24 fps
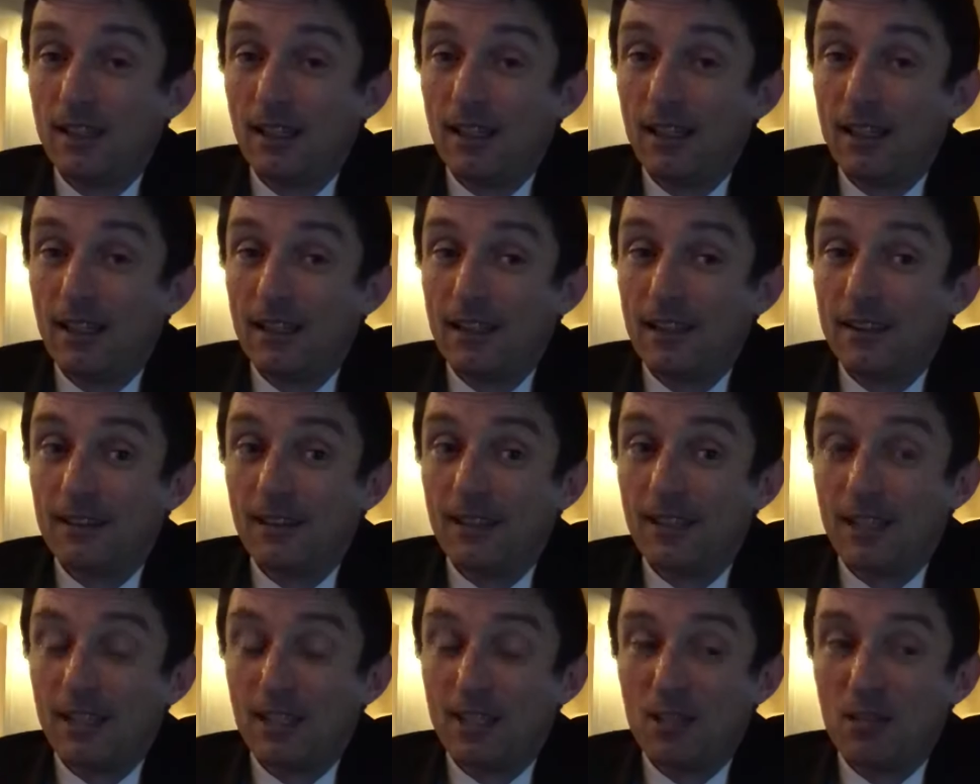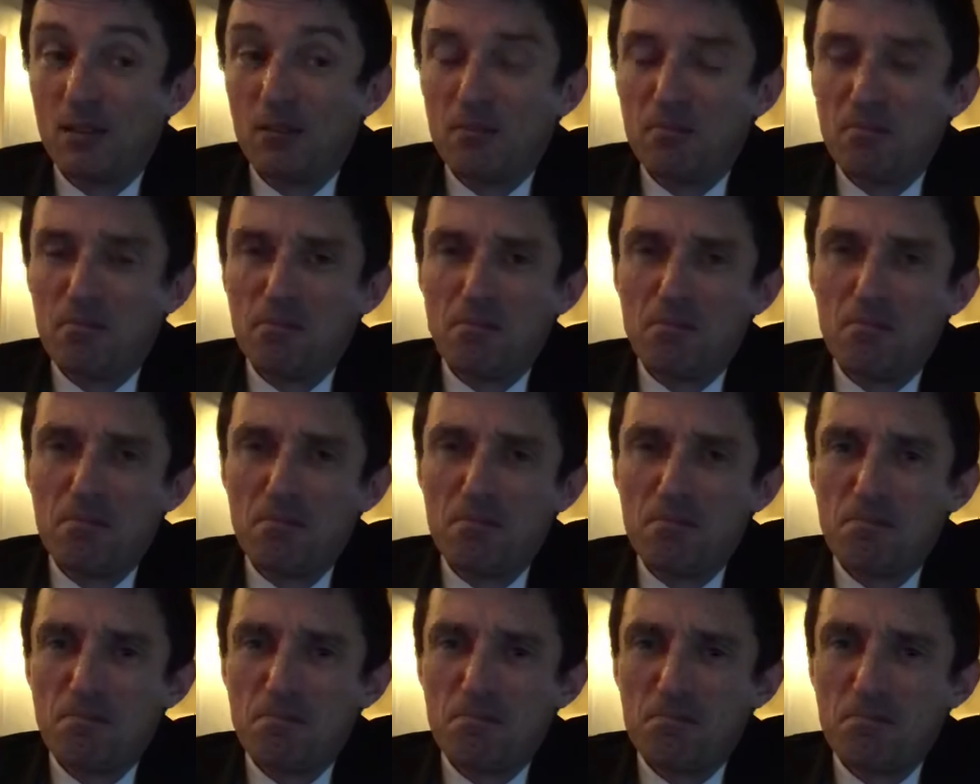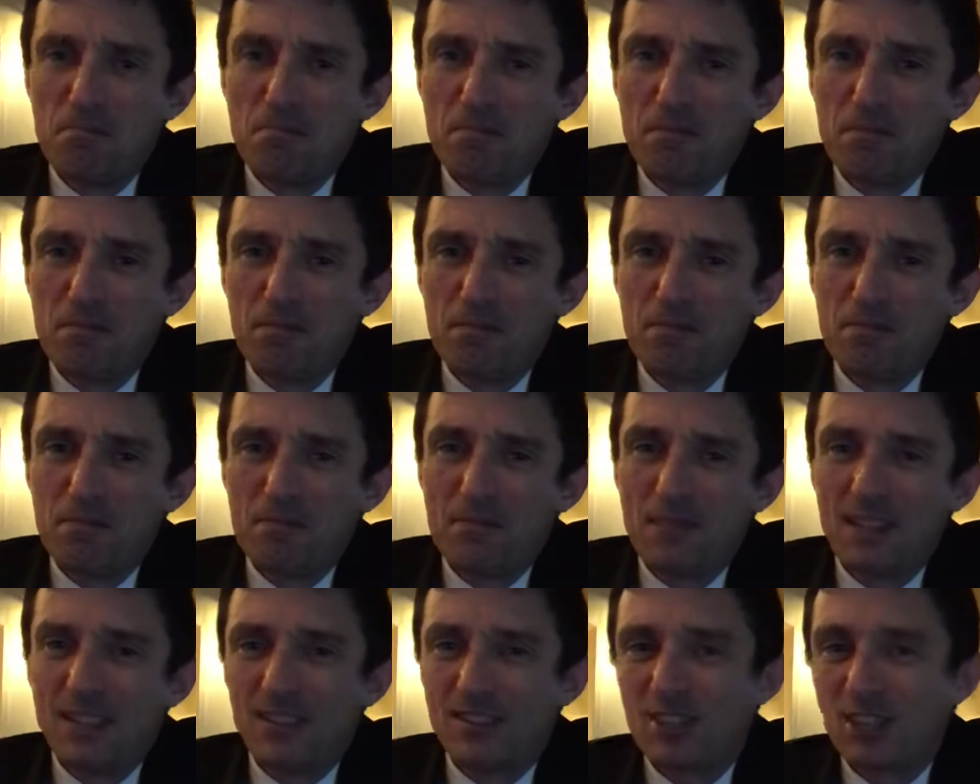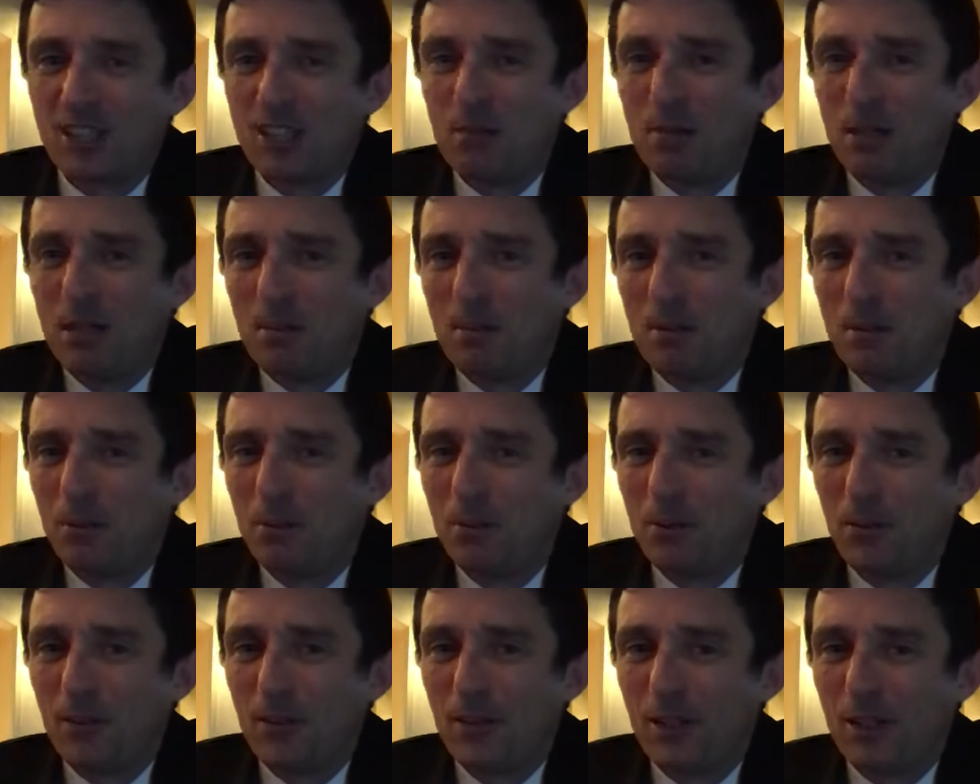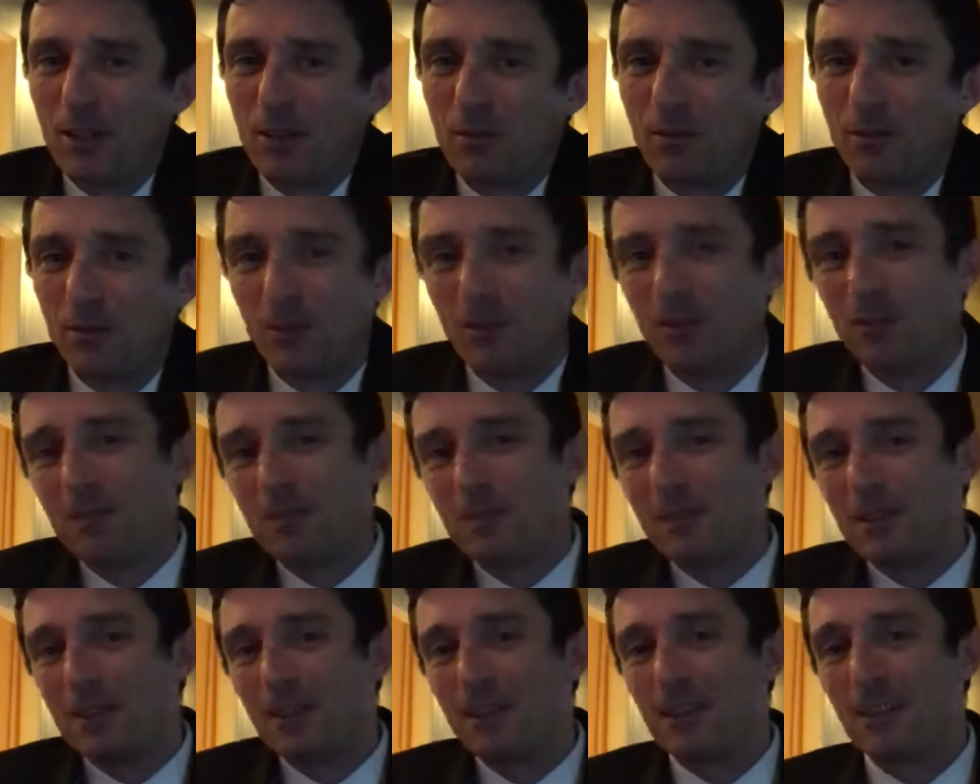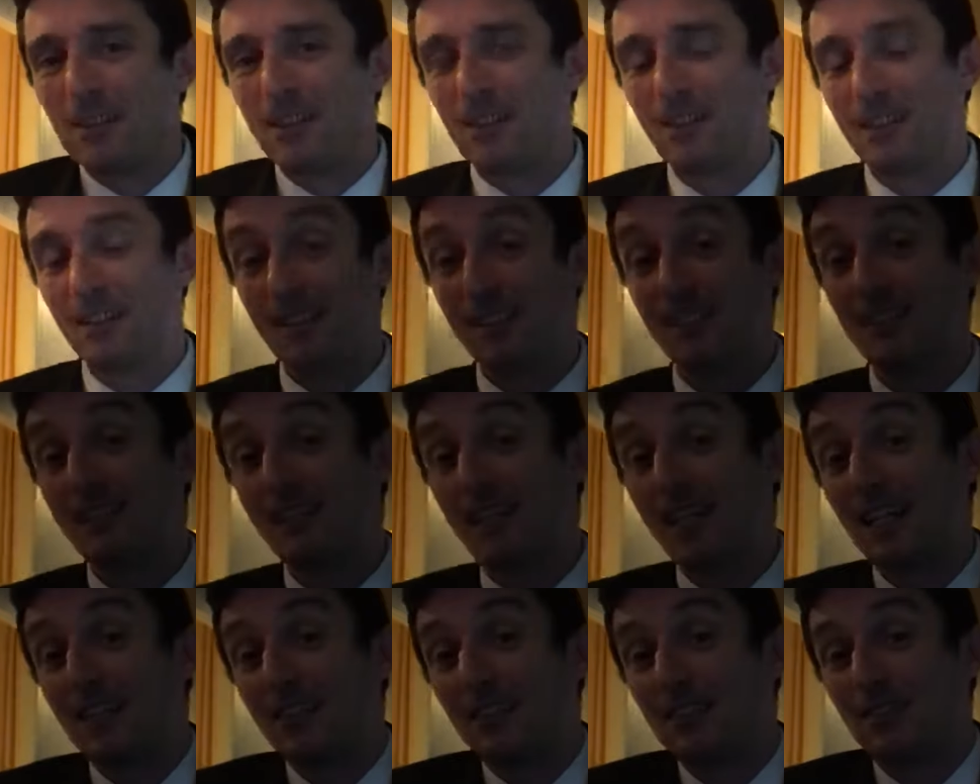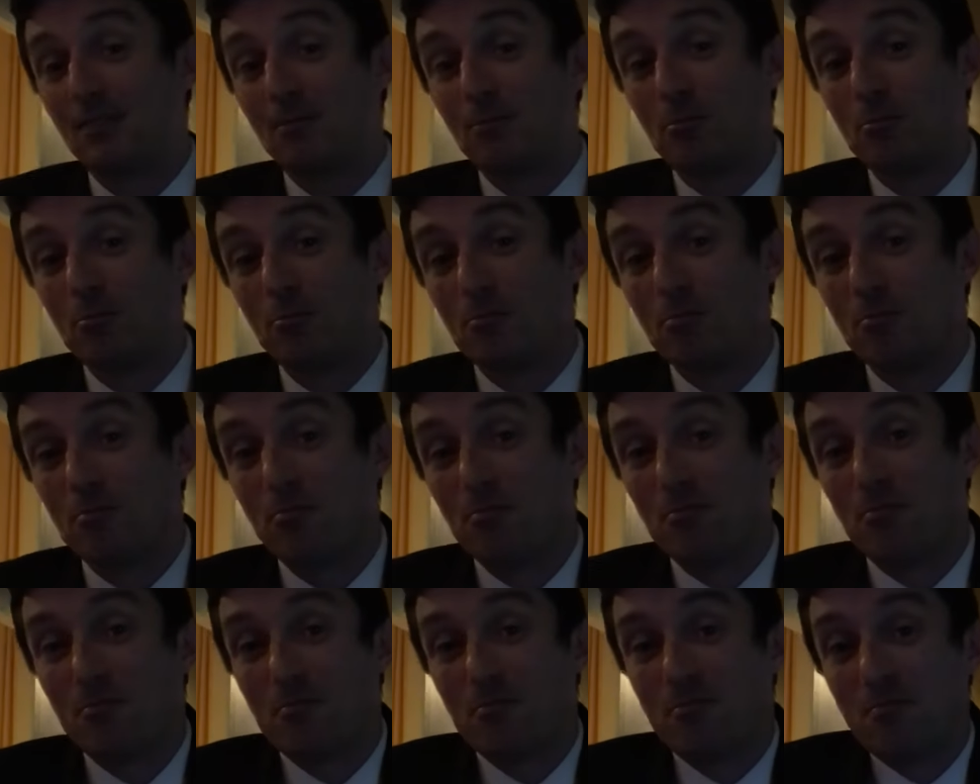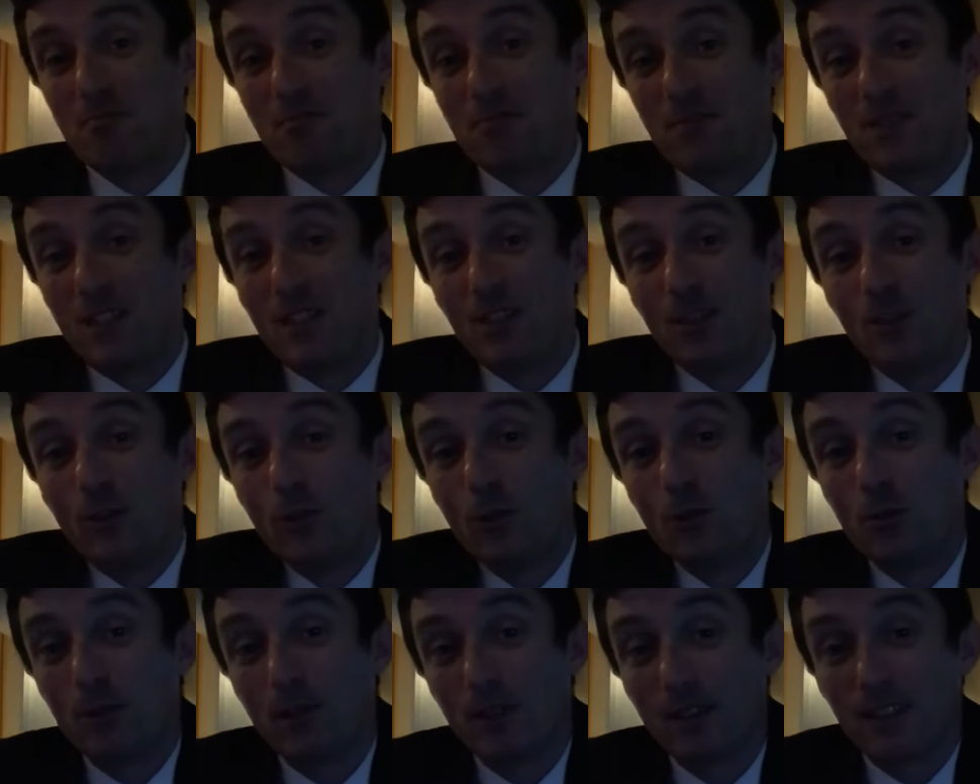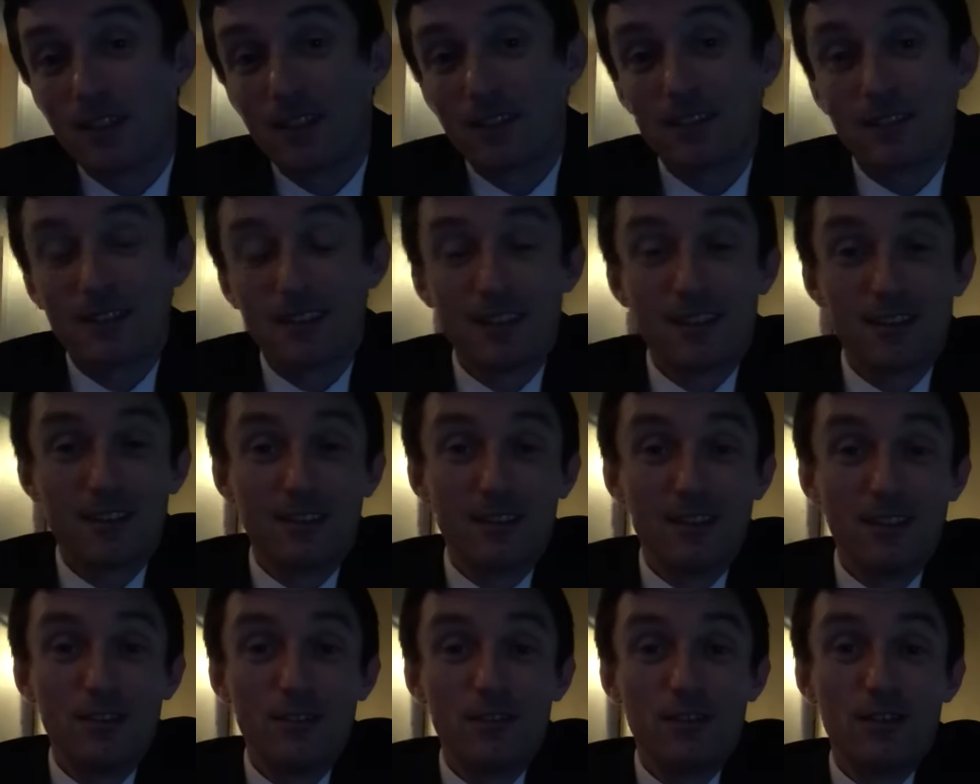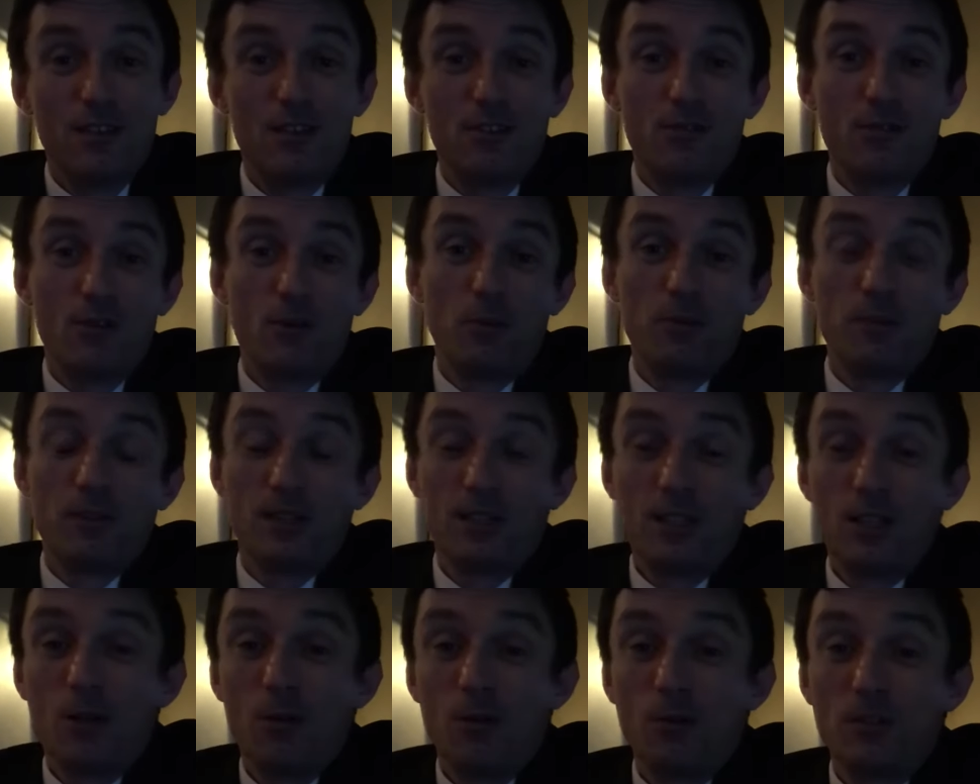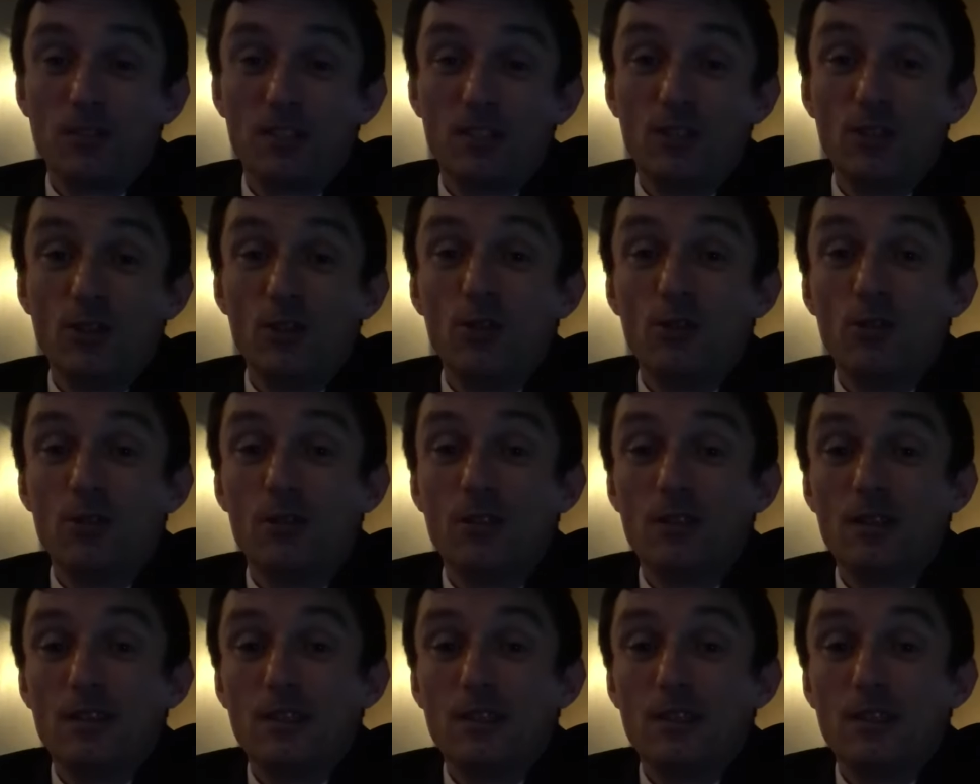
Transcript: and um, it's going to make people think, well, these guys they knew about this thing. They they've they obviously knew.